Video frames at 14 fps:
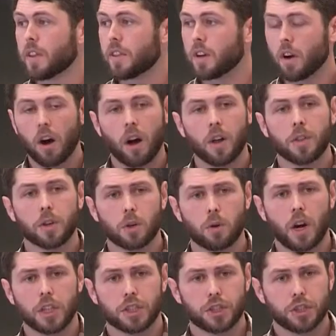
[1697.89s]
That on the
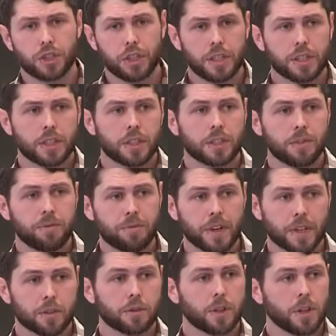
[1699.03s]
cross, Jesus'
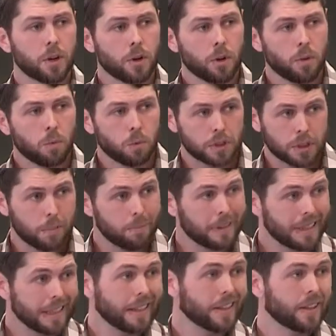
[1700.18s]
victory was
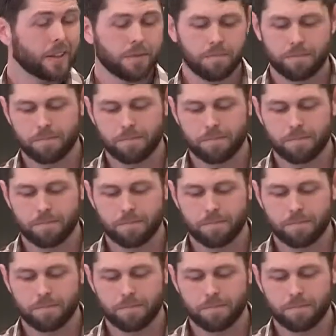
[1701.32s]
completed.